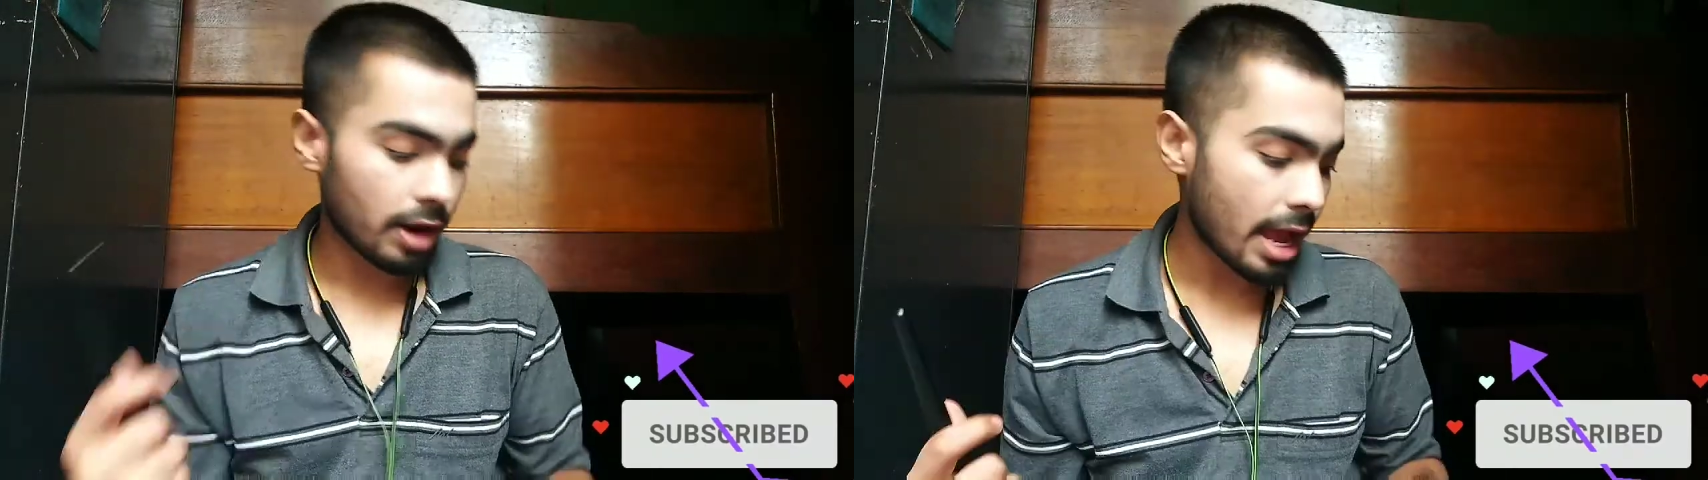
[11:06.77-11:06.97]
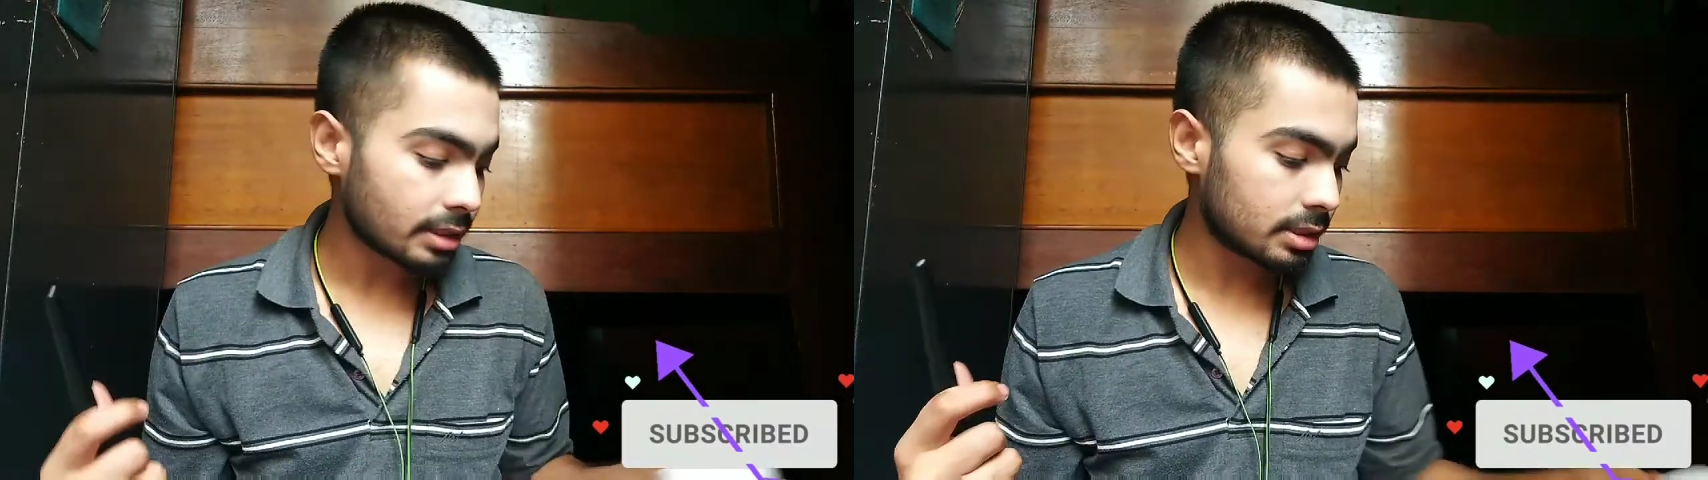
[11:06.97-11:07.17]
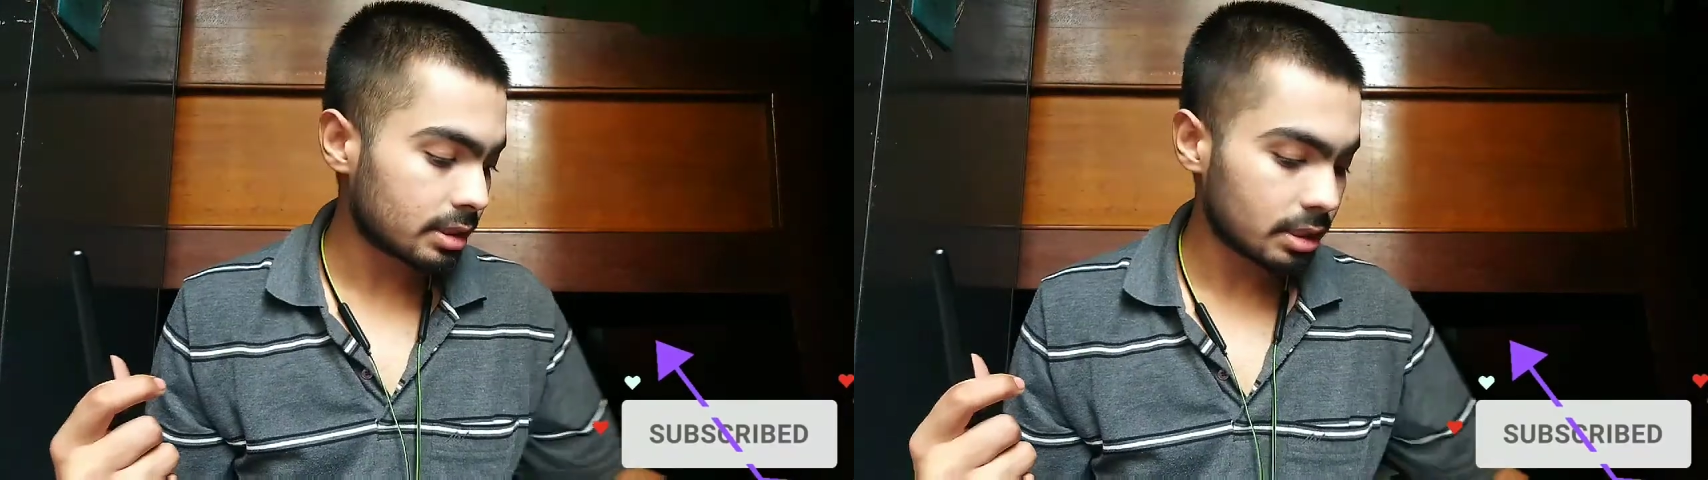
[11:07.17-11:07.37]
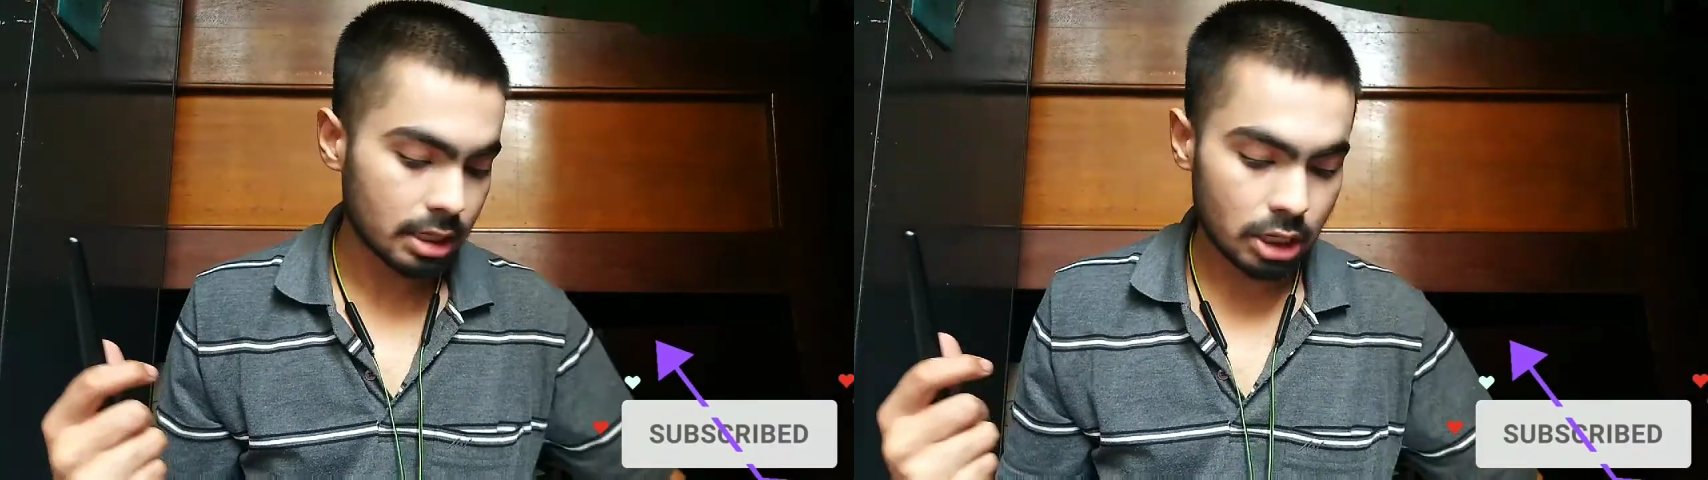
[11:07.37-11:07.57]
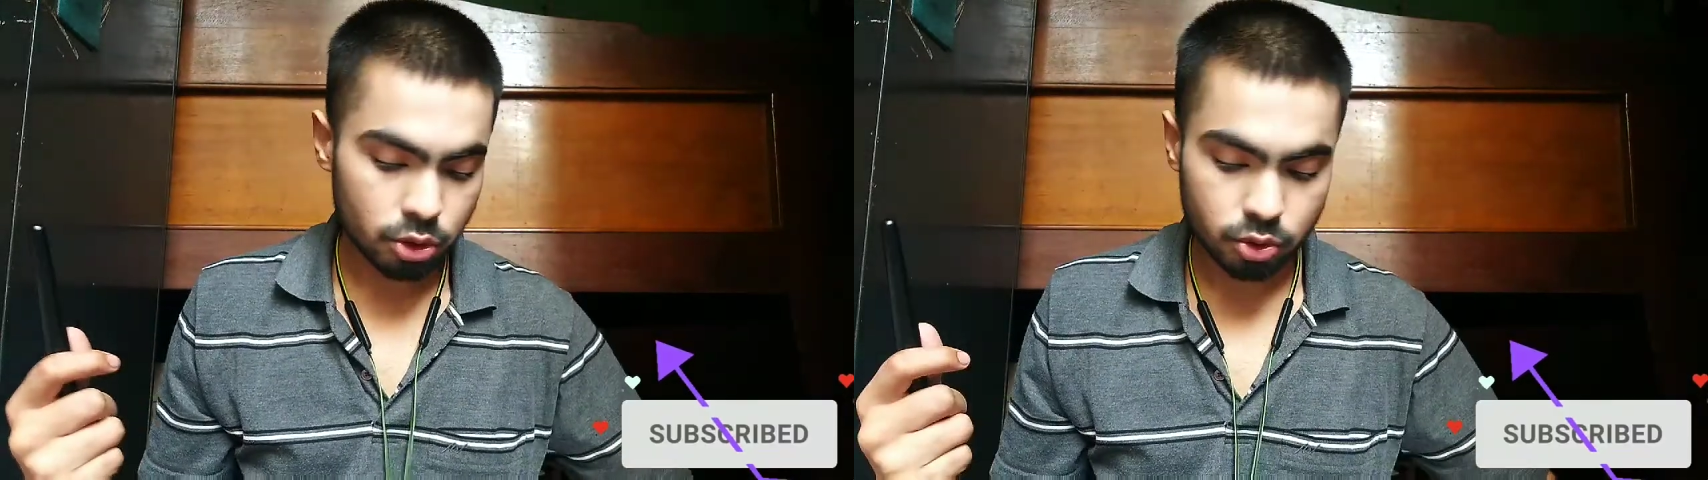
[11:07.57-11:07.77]
looking really
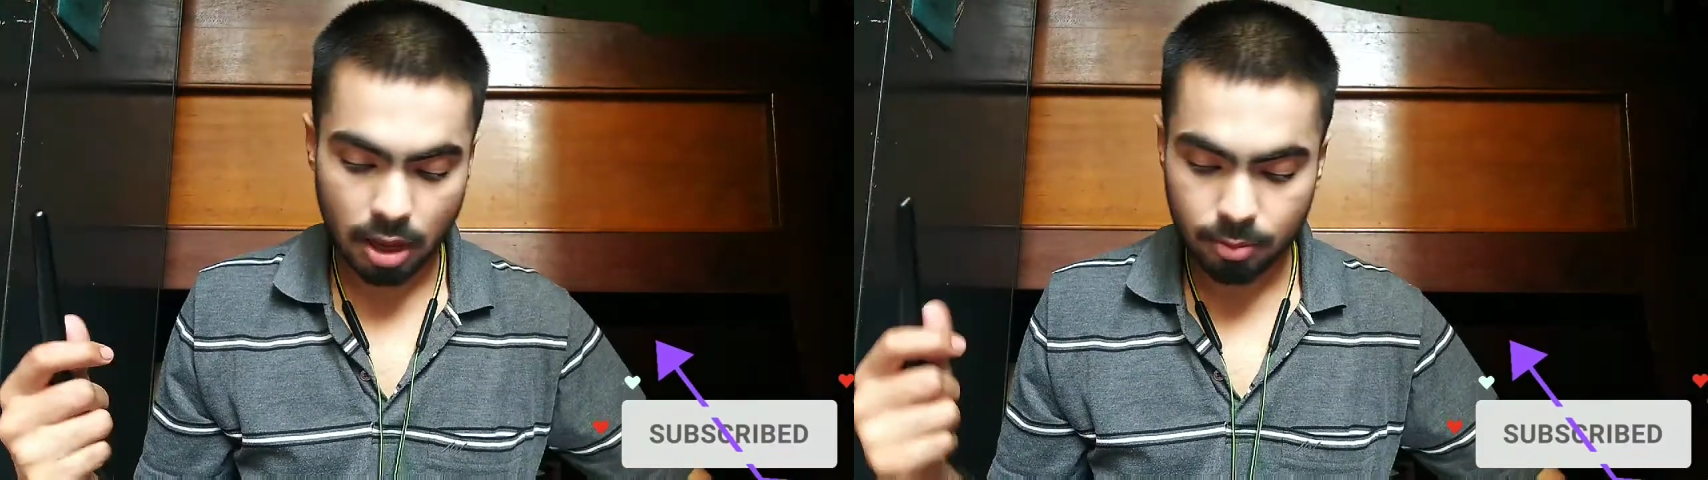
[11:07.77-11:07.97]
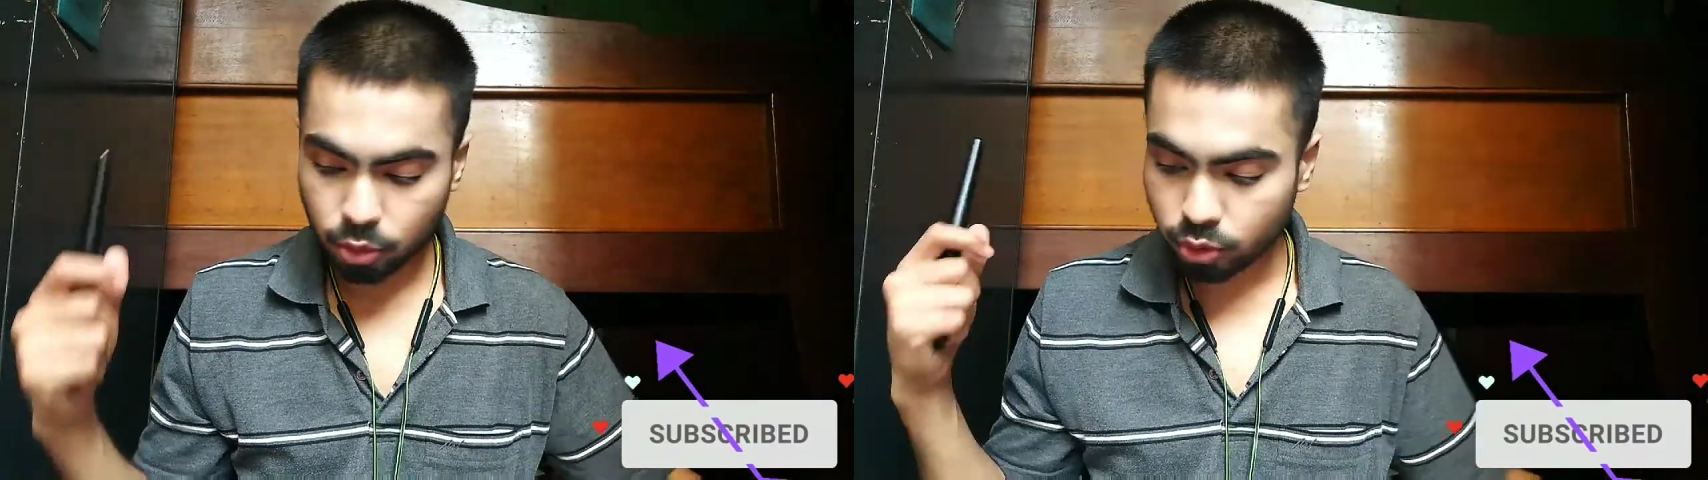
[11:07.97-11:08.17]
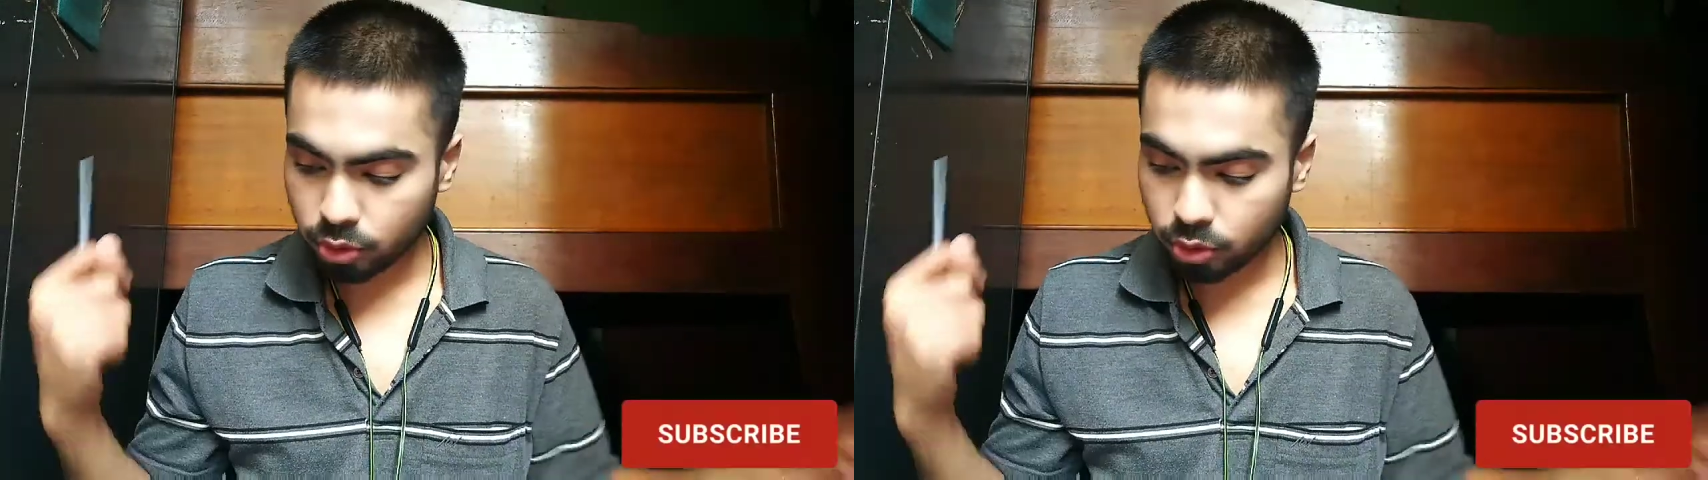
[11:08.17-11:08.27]
flat.